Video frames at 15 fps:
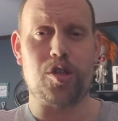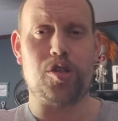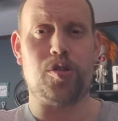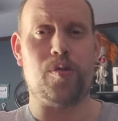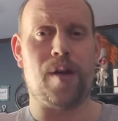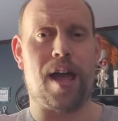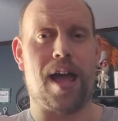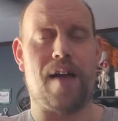
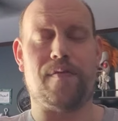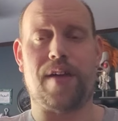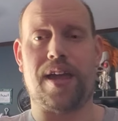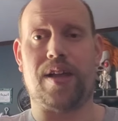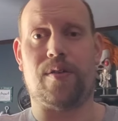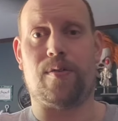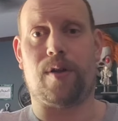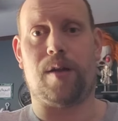do have
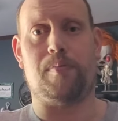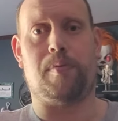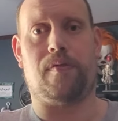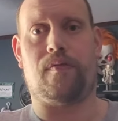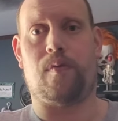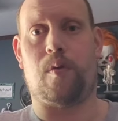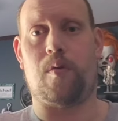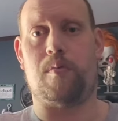a great
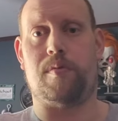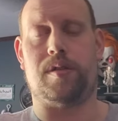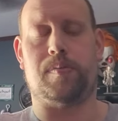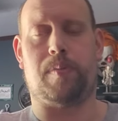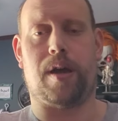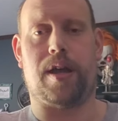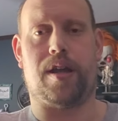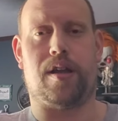performance
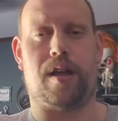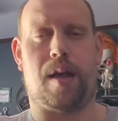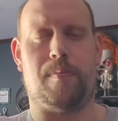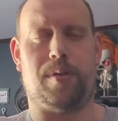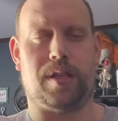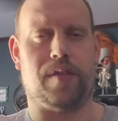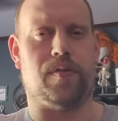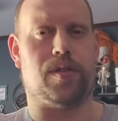by, I
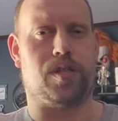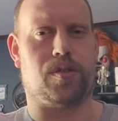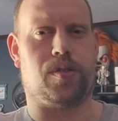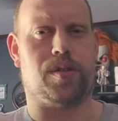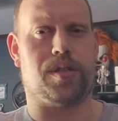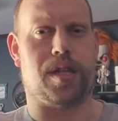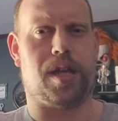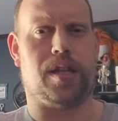believe it's
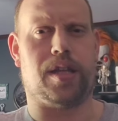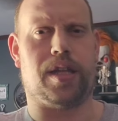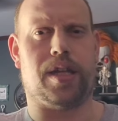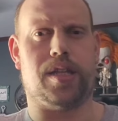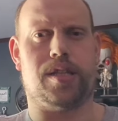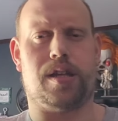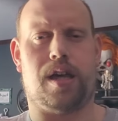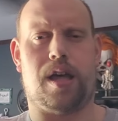Chris
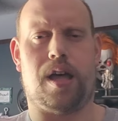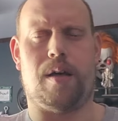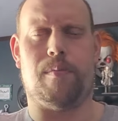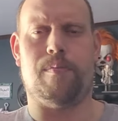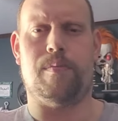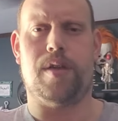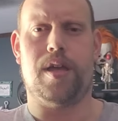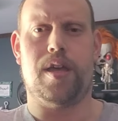Elliott,
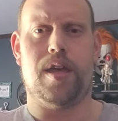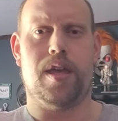playing